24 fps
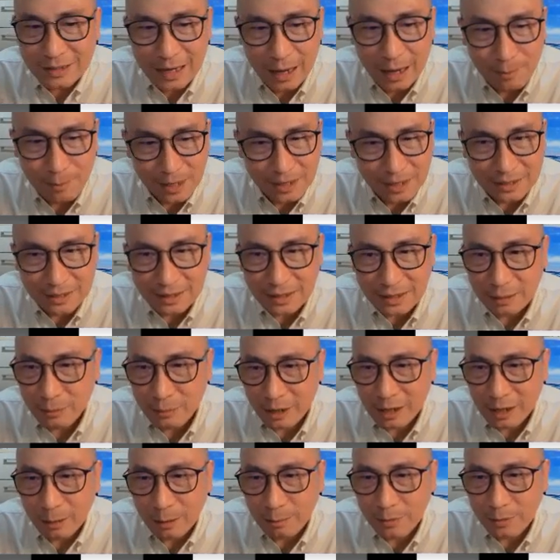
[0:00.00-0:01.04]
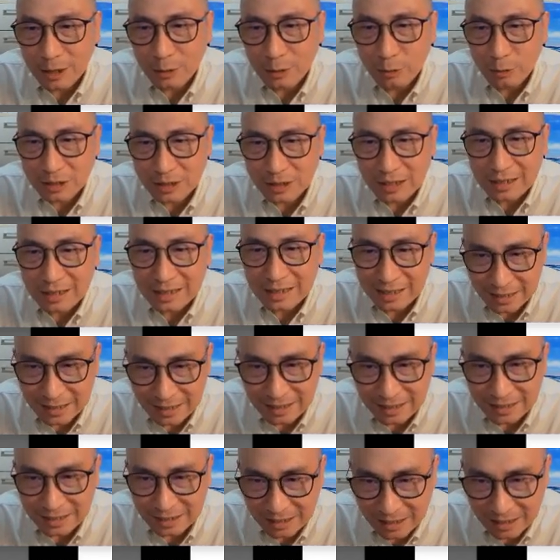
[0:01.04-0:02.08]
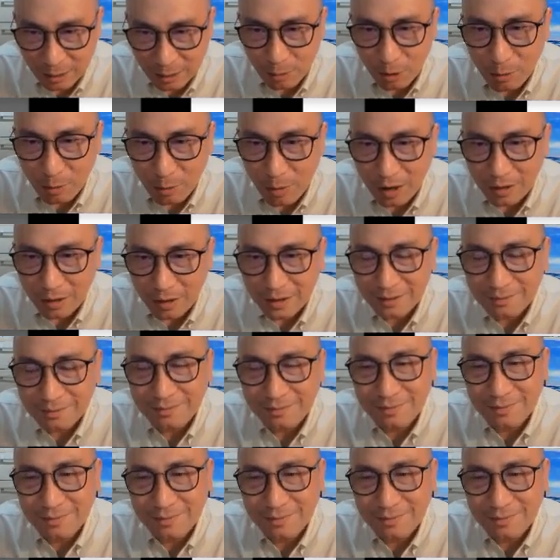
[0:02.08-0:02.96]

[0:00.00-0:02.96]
MNC big company will seek listing Singapore market.